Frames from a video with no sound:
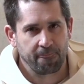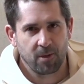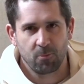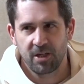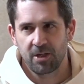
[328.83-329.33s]

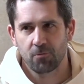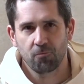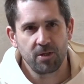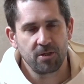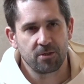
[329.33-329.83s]
We need a
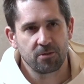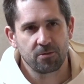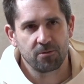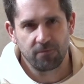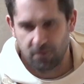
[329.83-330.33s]
reason
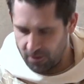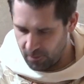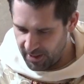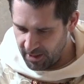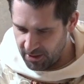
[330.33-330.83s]
to follow. We
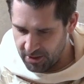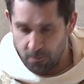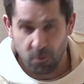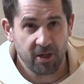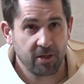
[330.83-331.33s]
need
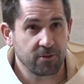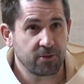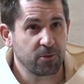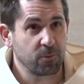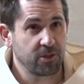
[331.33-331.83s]
someone else
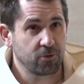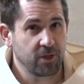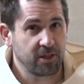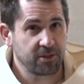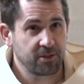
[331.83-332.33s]
that we
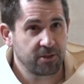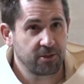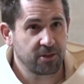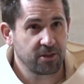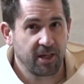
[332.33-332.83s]
trust to
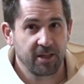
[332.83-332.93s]
say,